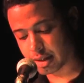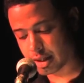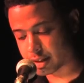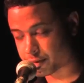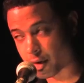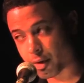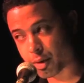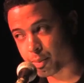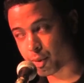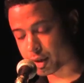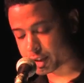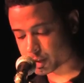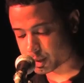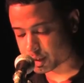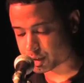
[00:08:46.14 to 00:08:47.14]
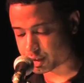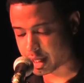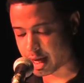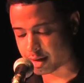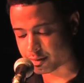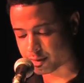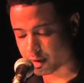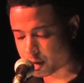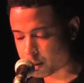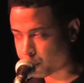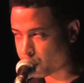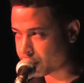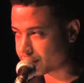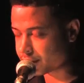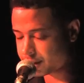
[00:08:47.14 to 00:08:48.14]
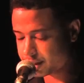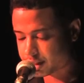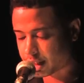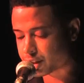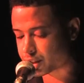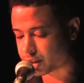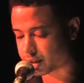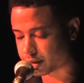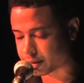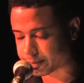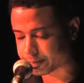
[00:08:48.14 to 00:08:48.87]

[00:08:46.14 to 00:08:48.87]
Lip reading: It's very important to understand, very important distinction.